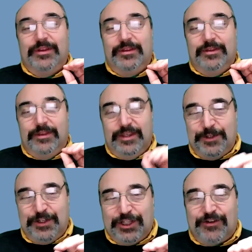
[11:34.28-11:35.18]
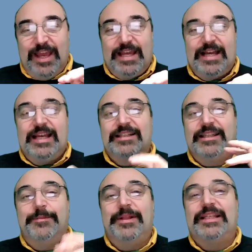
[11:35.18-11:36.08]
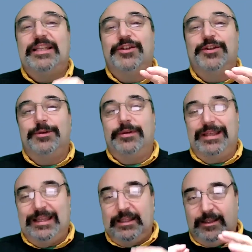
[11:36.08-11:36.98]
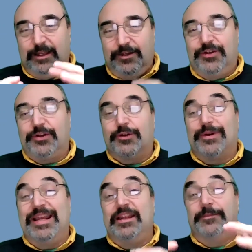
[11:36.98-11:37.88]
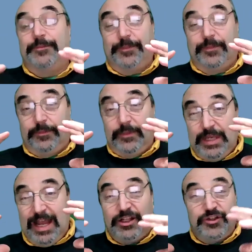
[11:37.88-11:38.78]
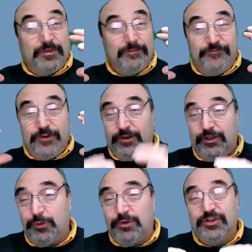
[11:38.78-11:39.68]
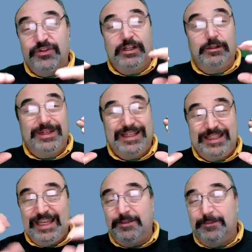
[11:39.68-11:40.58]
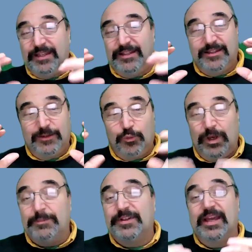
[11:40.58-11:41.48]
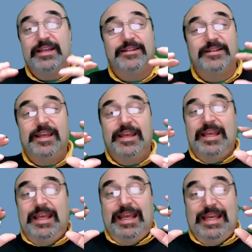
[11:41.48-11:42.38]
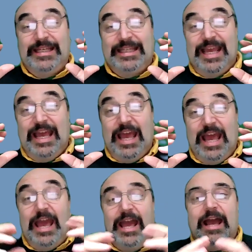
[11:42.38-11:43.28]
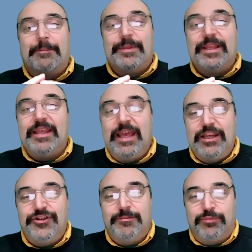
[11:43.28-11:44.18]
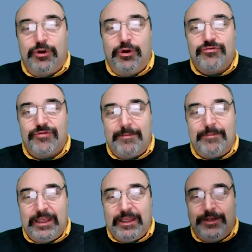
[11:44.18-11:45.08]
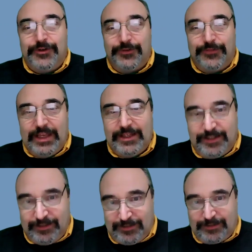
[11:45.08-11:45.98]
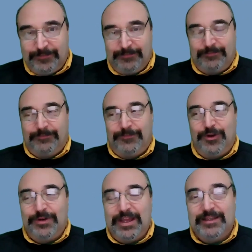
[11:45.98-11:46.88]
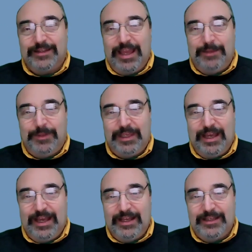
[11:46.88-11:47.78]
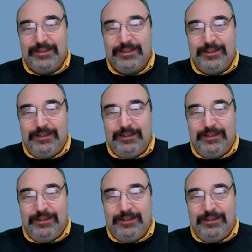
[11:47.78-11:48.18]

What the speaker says: this particular AI has the ability to integrate knowledge from various sources, including databases and websites and application programming interfaces known as APIs.